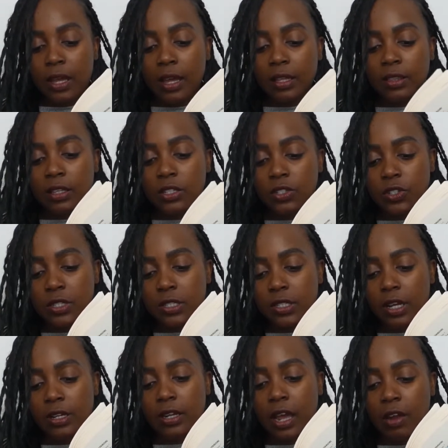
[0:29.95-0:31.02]
And then she
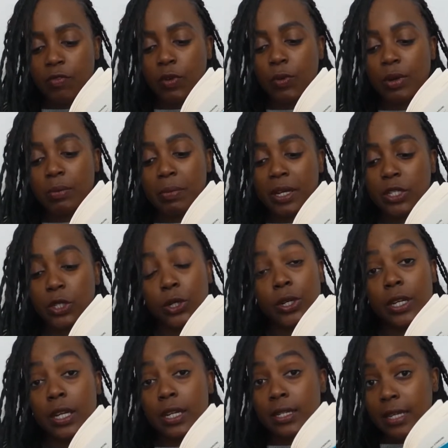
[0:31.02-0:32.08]
stunned everyone by
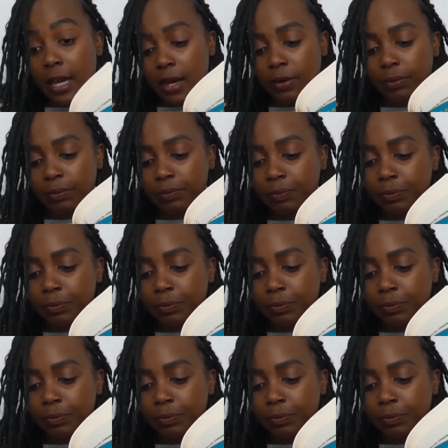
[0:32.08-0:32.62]
turning it down.